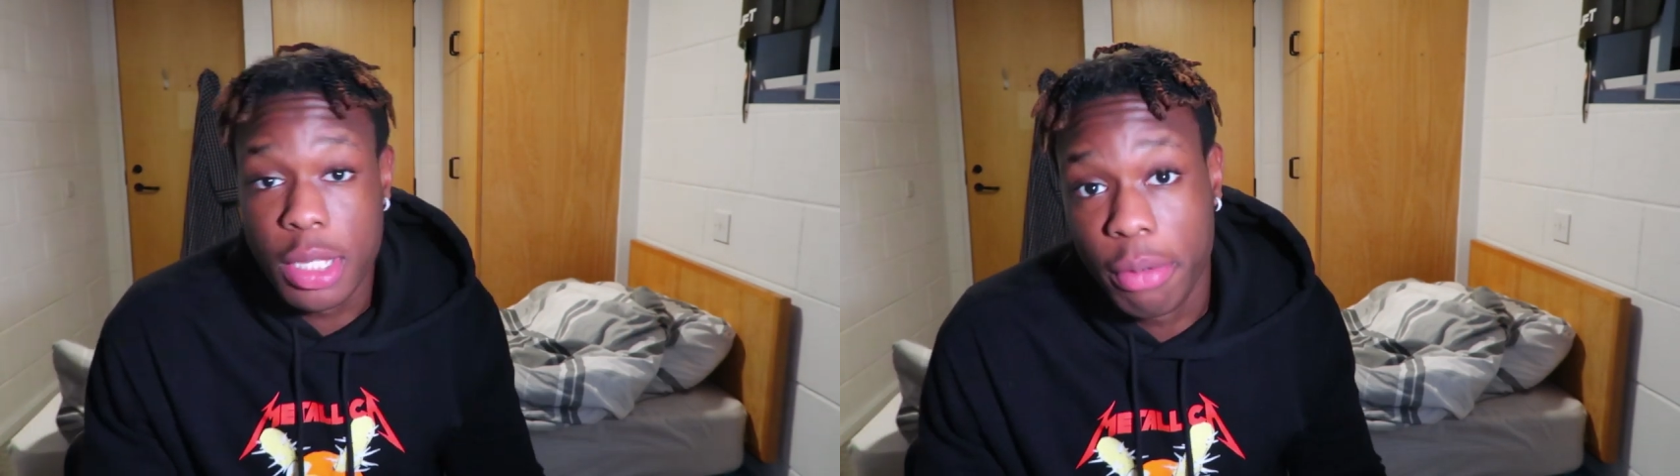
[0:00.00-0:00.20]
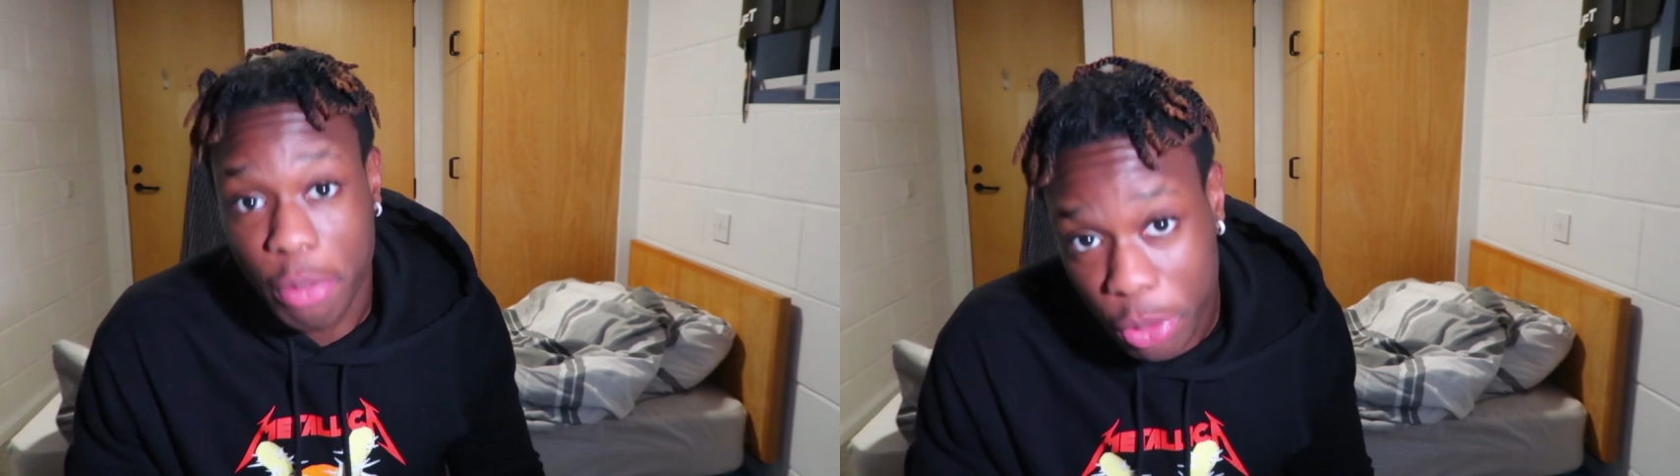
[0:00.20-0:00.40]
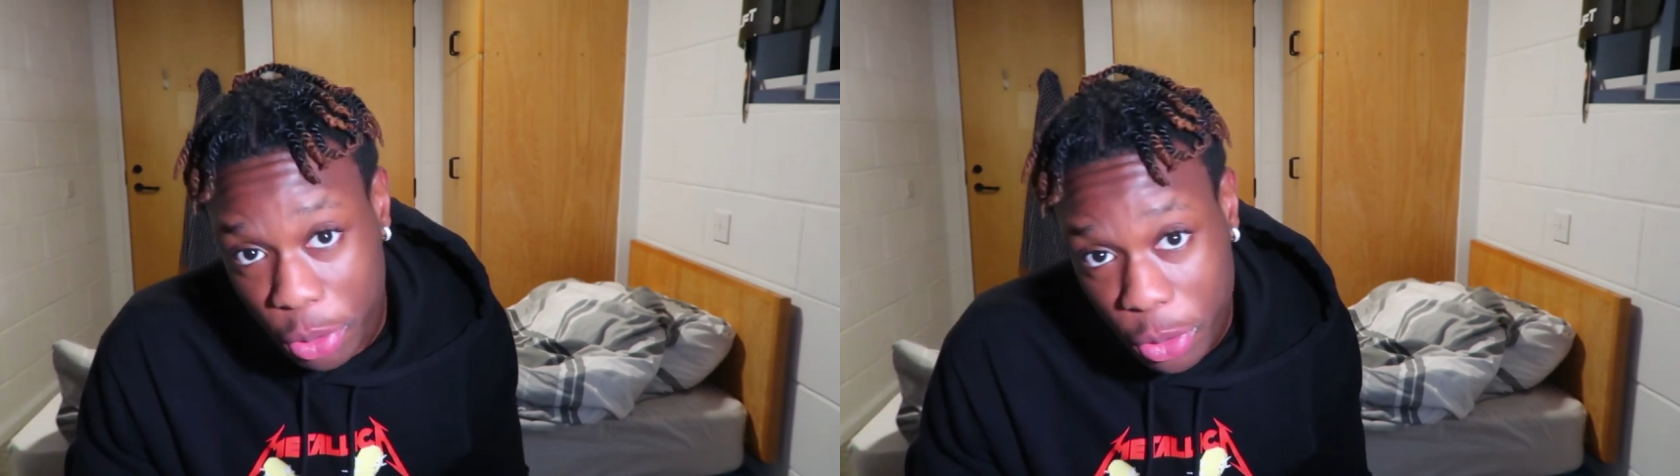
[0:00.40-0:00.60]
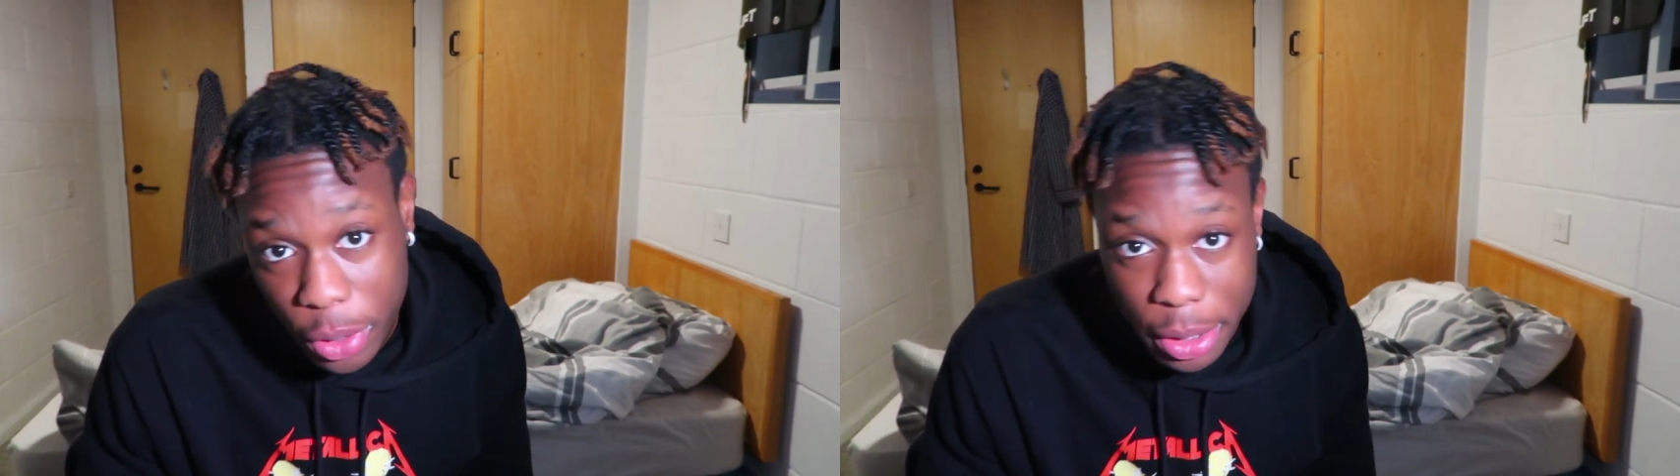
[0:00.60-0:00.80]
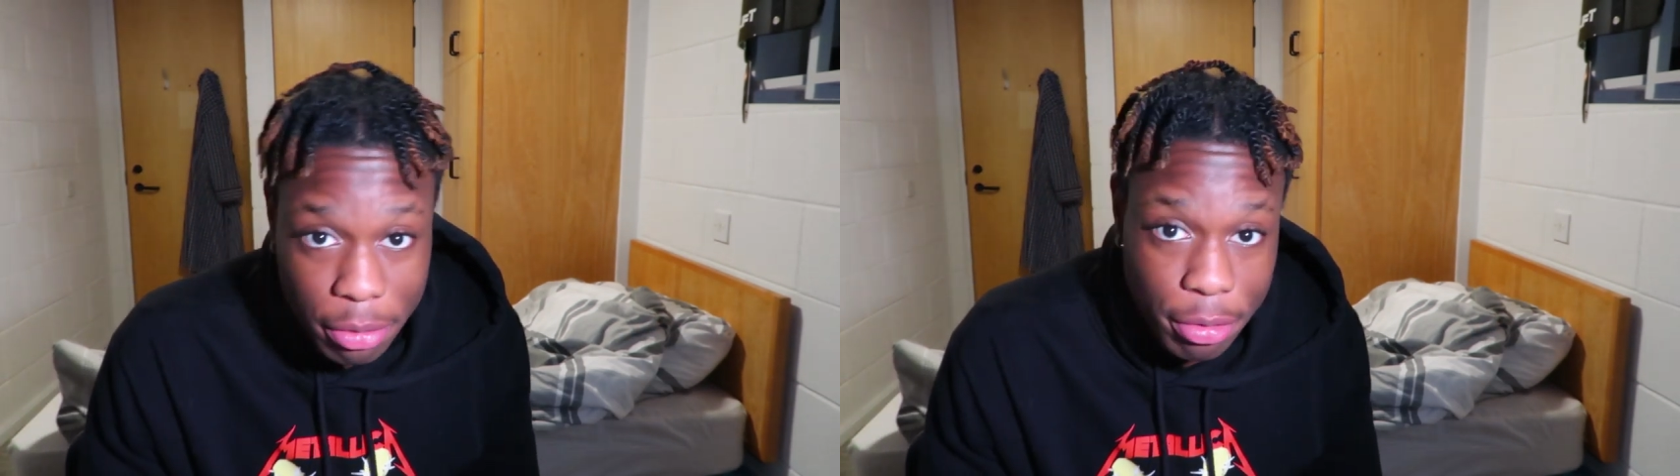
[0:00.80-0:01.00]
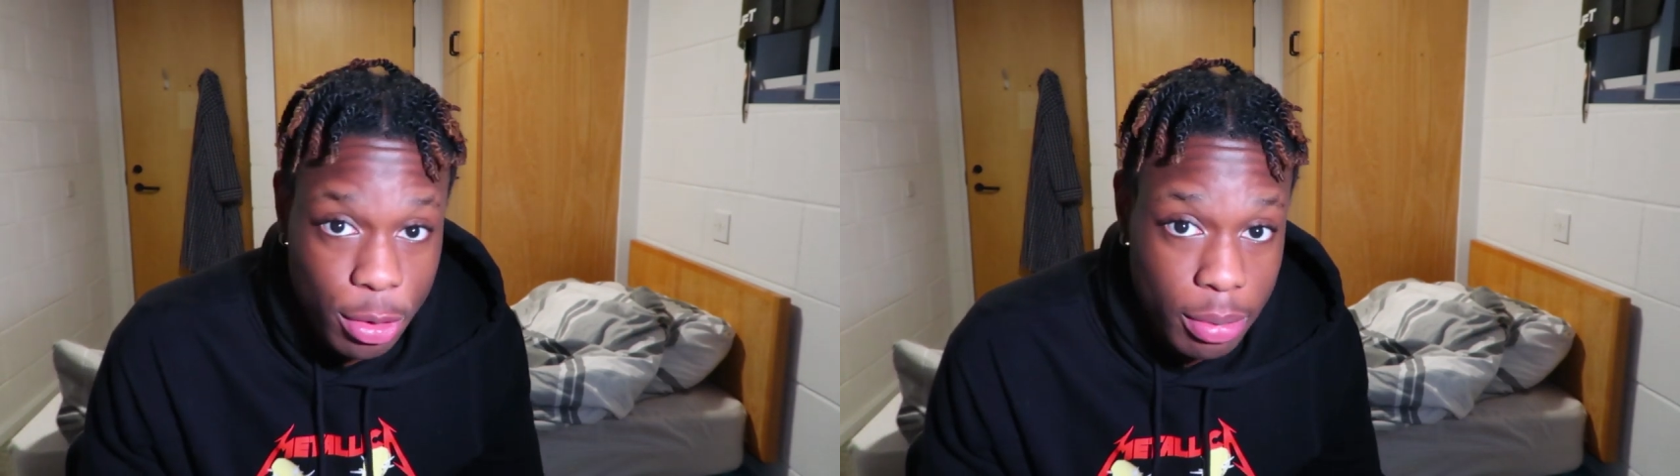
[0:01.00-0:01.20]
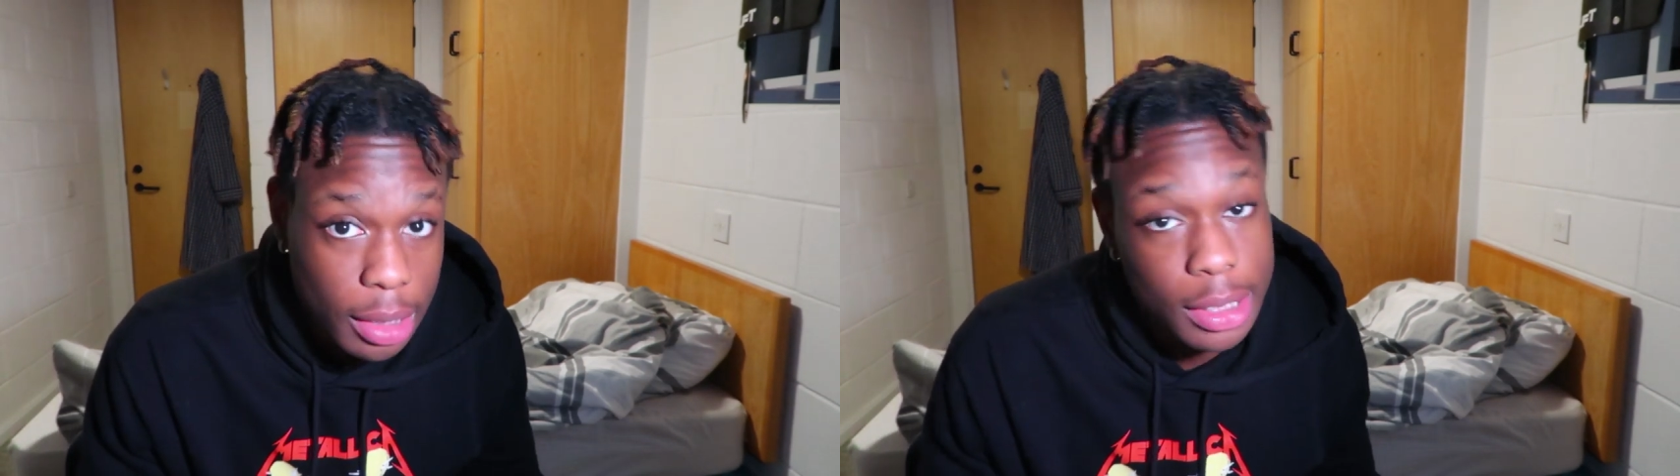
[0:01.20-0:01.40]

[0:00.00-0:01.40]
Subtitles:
something real quick, you feel me?